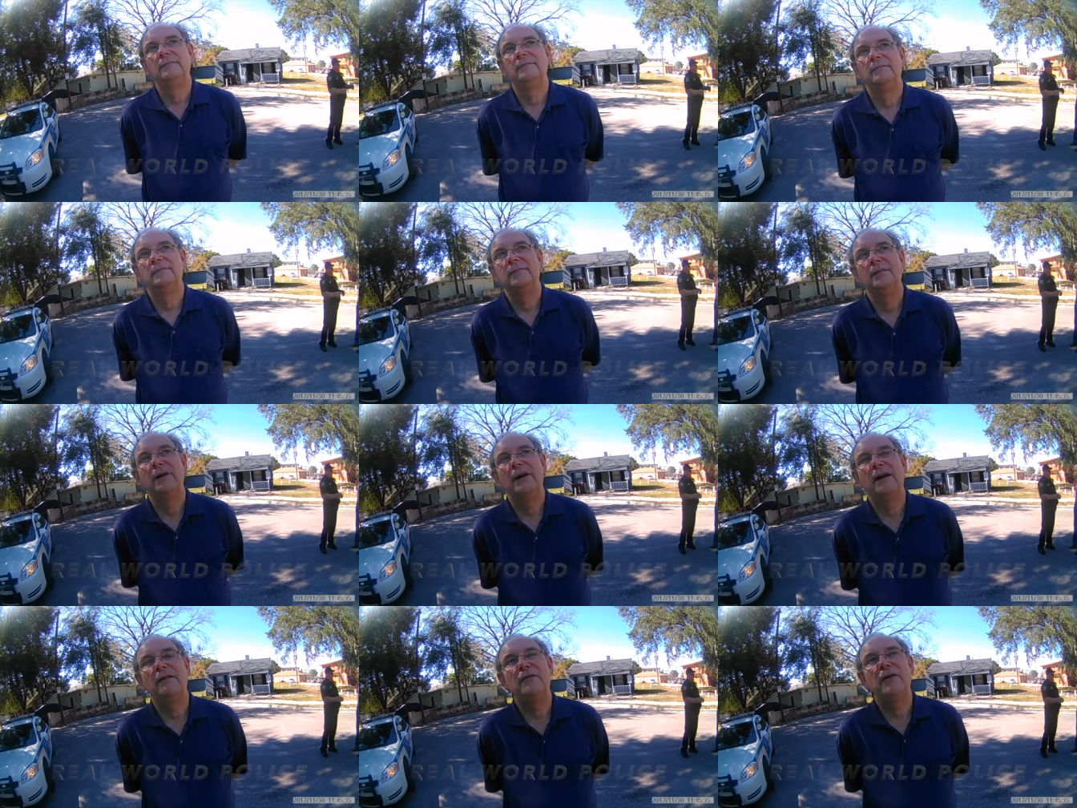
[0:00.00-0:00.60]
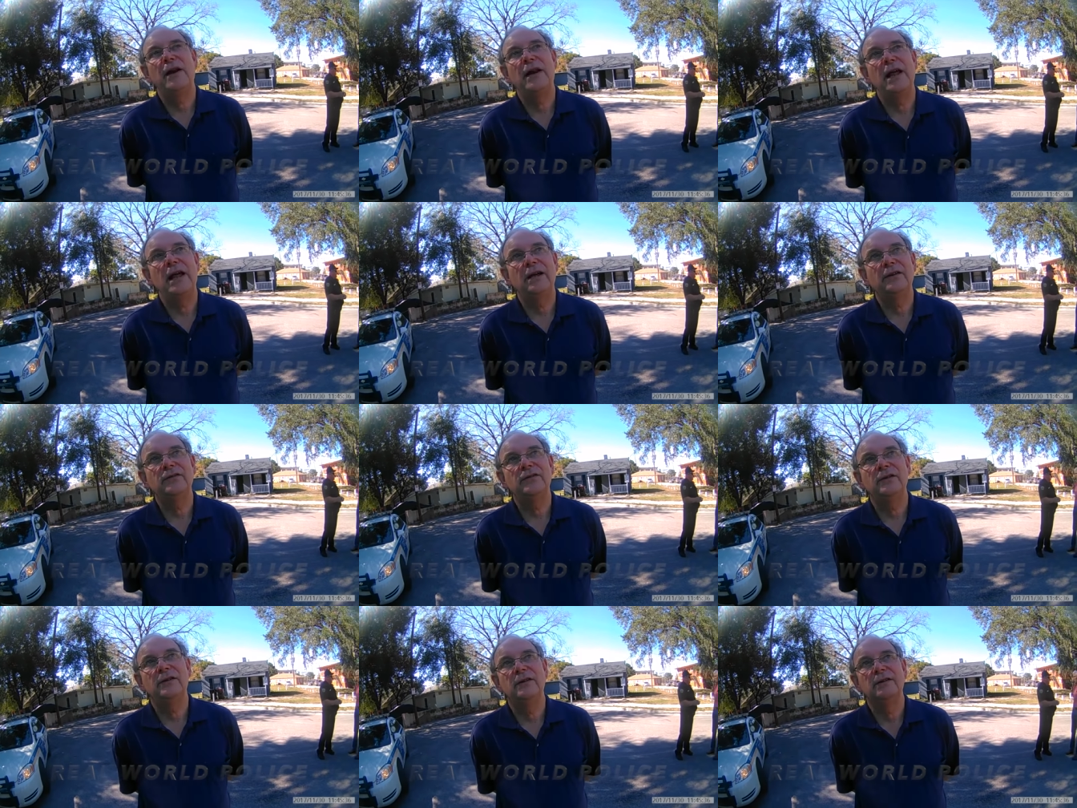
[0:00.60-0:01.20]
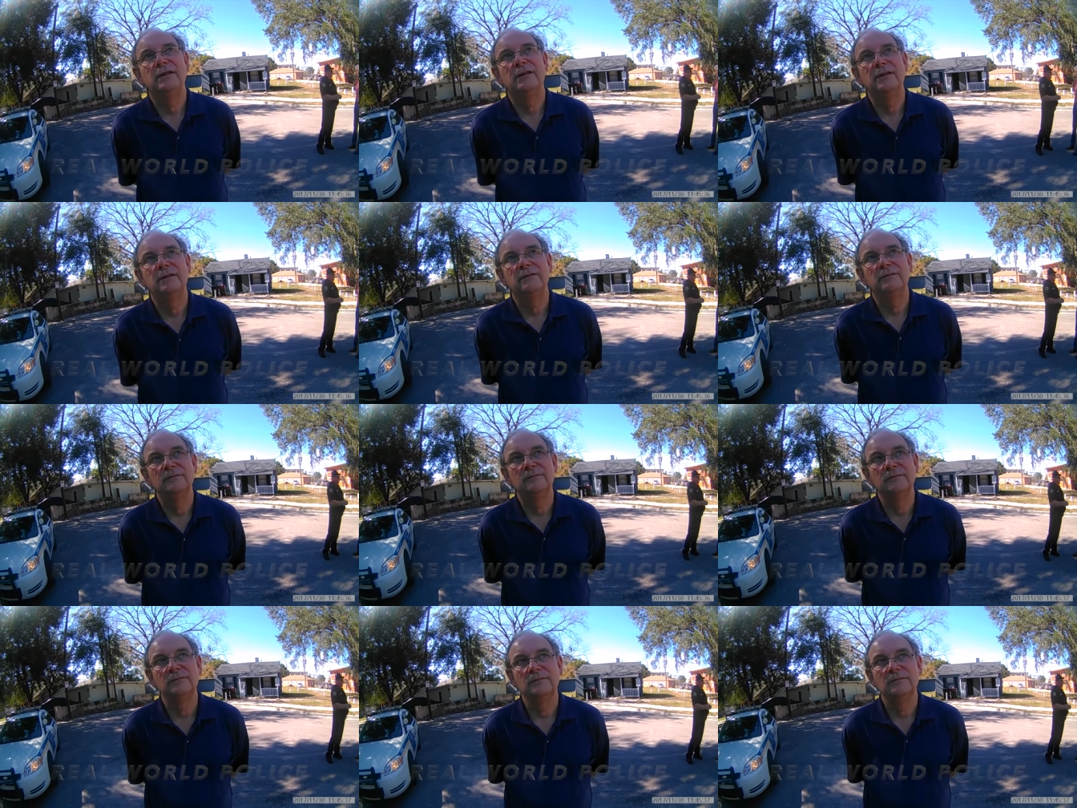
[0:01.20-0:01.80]
If it's yours, it you
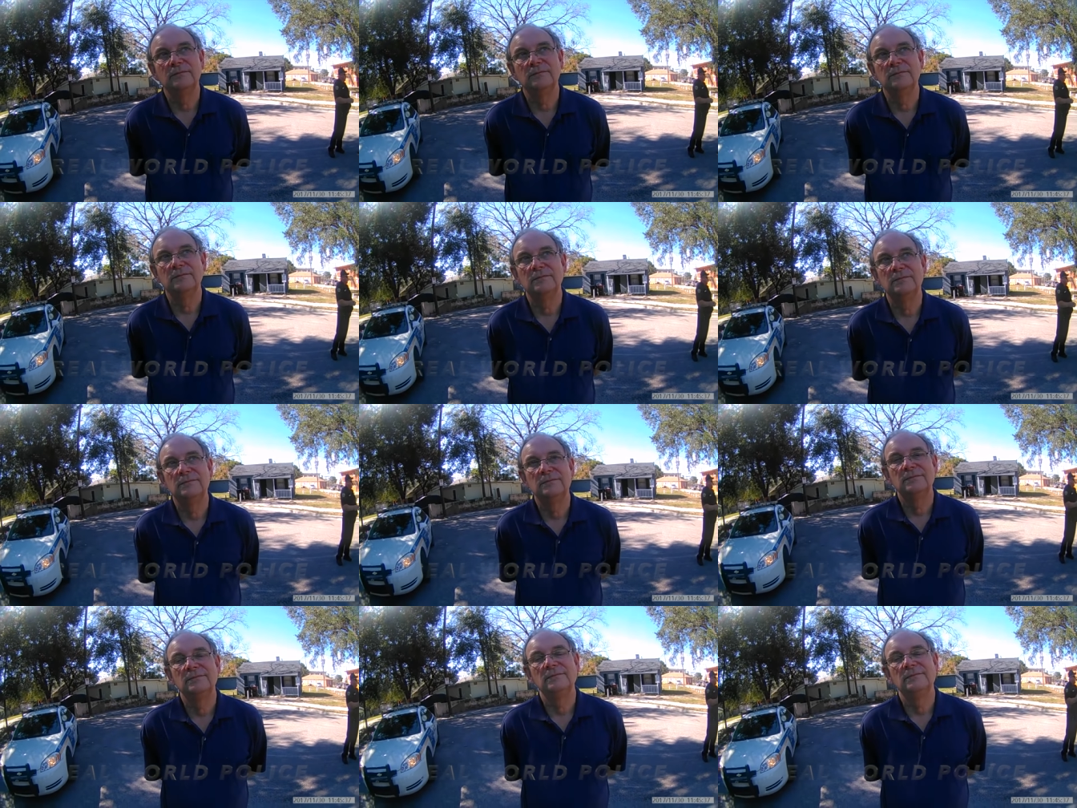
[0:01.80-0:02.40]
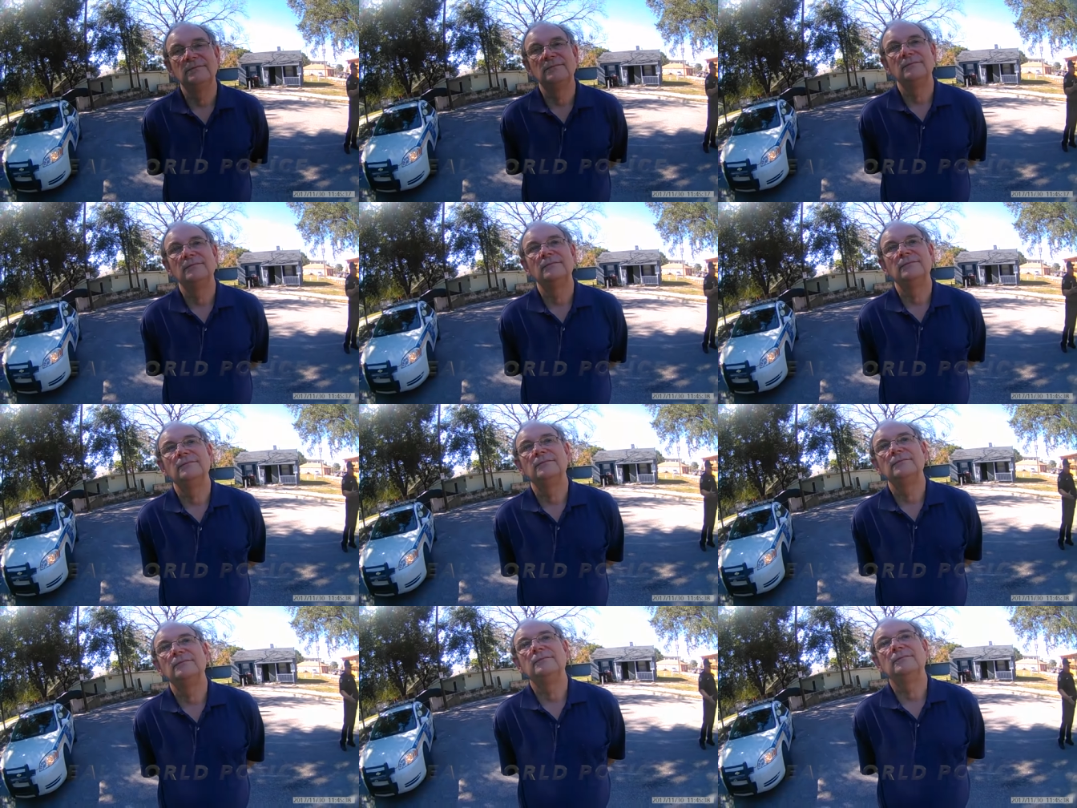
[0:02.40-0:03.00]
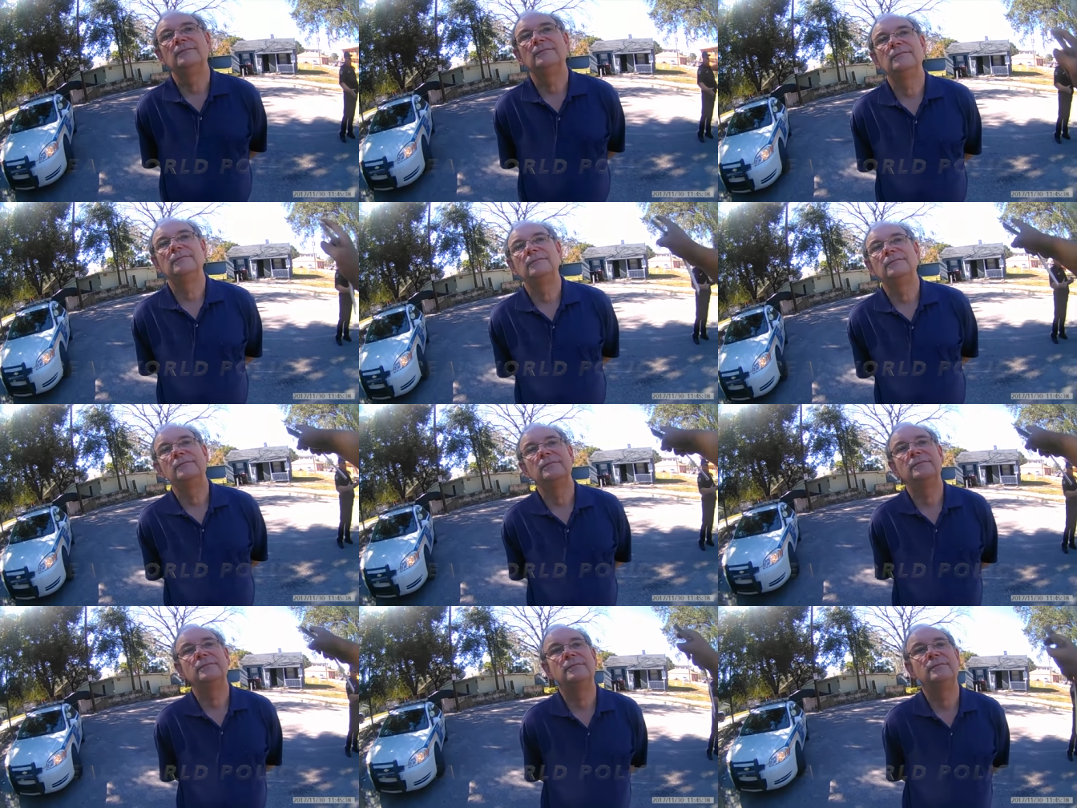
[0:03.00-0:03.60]
belong to. It owns you. Hey,
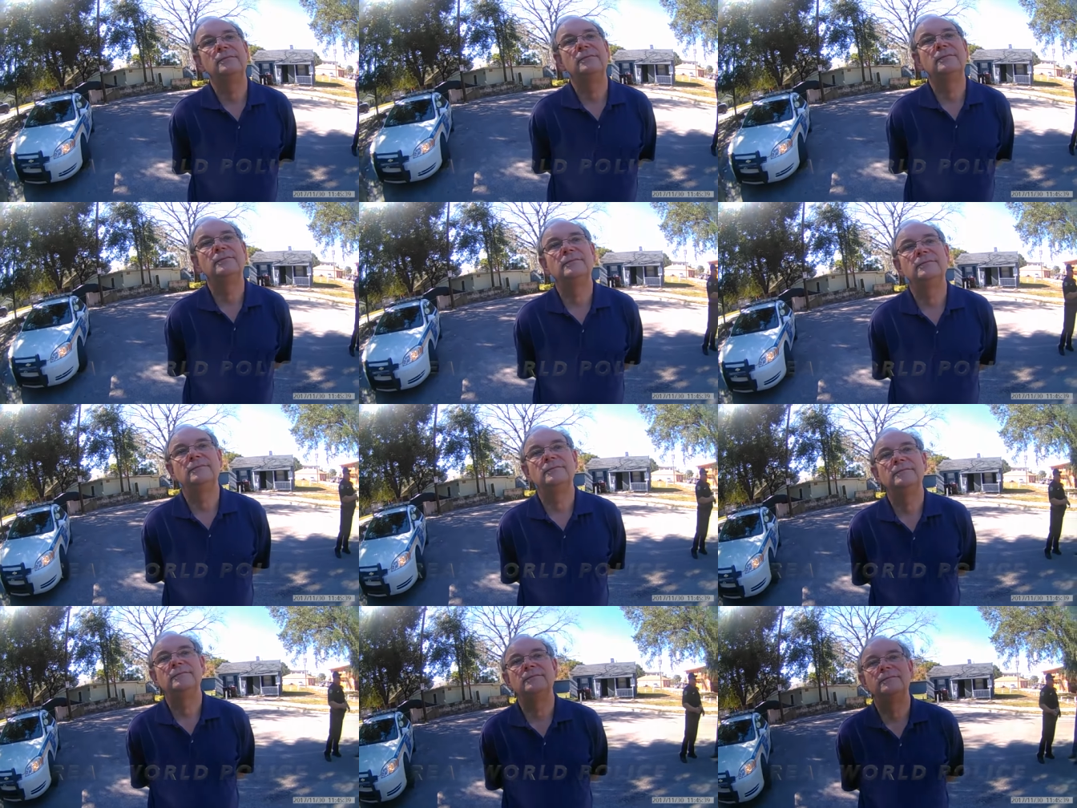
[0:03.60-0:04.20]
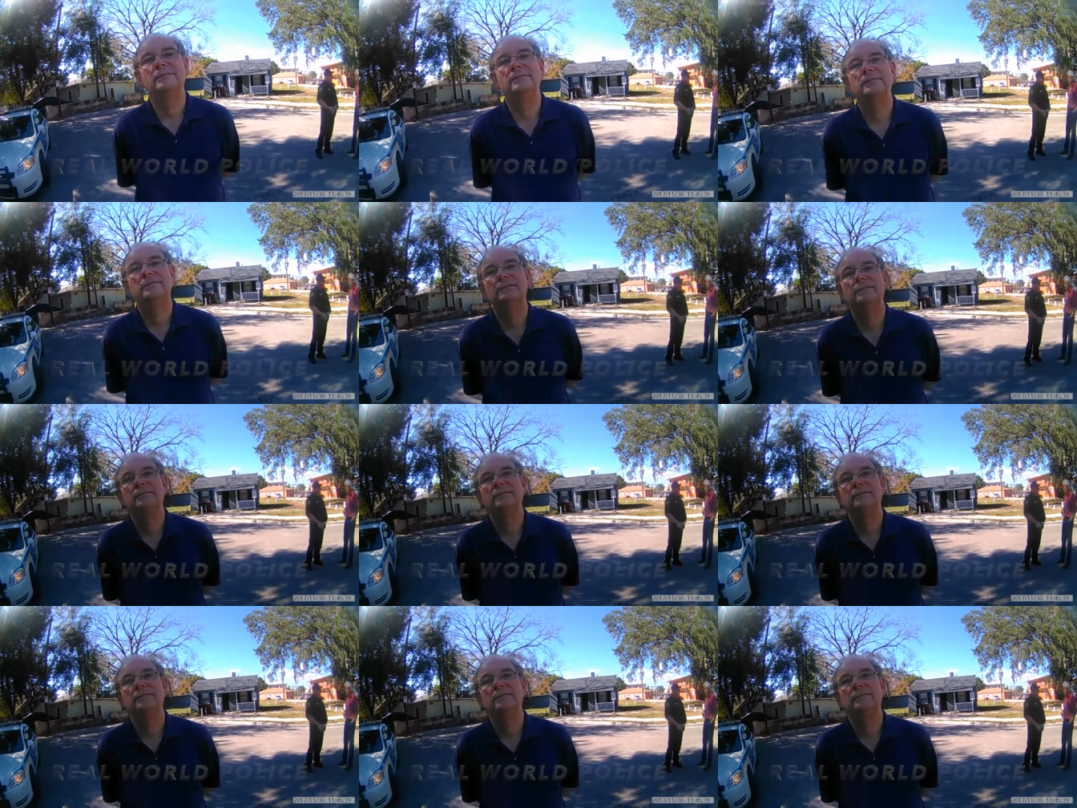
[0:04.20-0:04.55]
this is my house, 310.